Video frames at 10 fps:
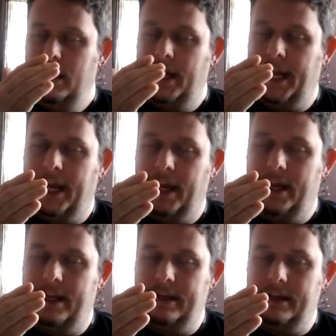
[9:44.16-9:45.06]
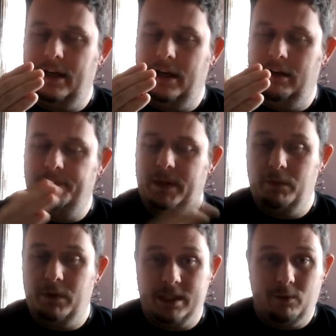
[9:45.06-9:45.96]
and then
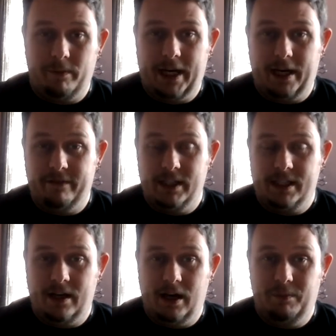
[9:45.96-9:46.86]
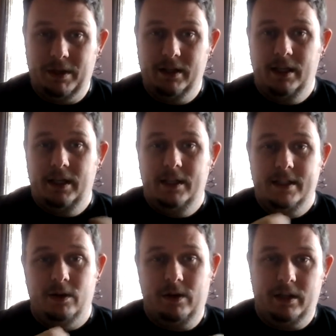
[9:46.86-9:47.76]
put some more batting over the top,
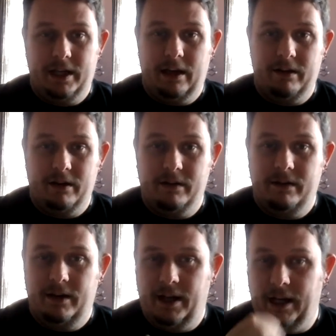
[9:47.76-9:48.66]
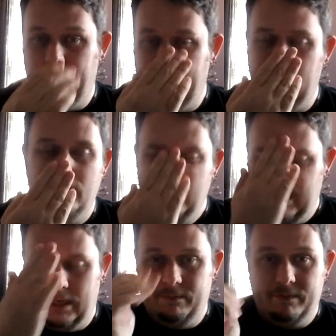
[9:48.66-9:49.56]
sew it all together, and
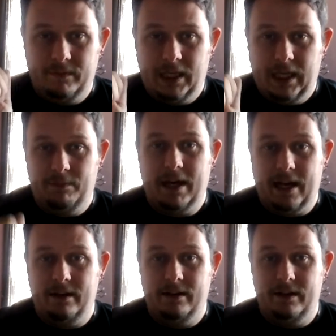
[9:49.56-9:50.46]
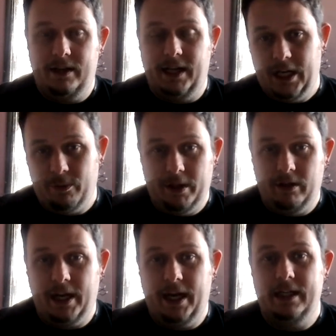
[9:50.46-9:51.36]
keep that in your
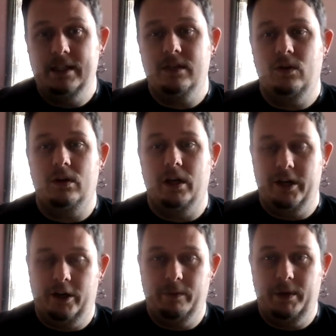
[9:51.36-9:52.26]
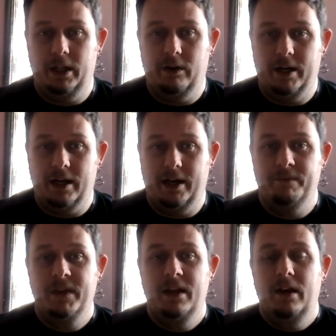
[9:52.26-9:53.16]
pillowcase or under your pillow at night.
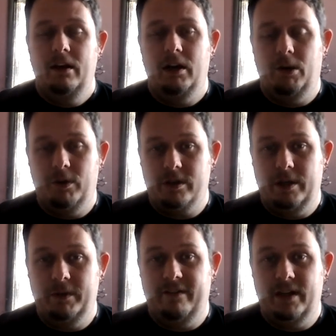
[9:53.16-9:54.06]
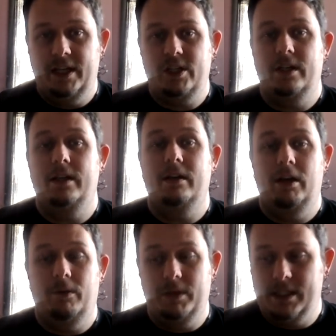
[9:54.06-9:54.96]
It'll help with dream divination. It'll
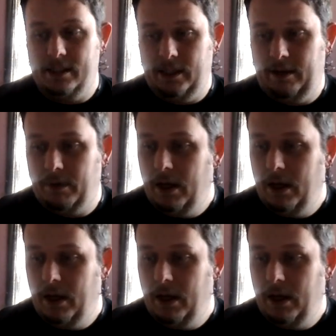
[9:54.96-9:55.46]
help you sleep.